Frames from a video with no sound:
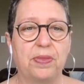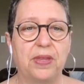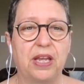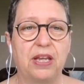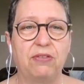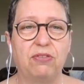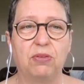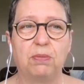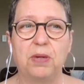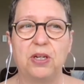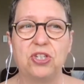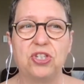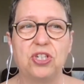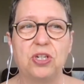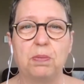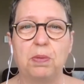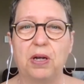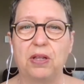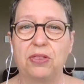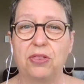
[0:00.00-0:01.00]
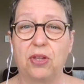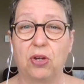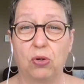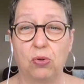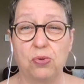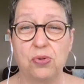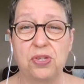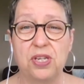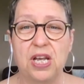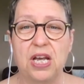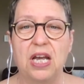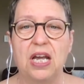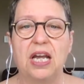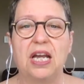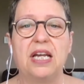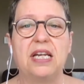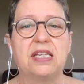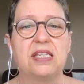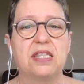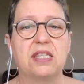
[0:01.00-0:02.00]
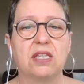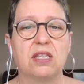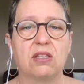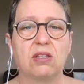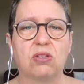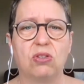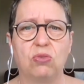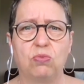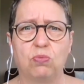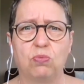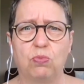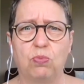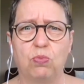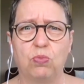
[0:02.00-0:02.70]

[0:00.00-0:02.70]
information about those, is the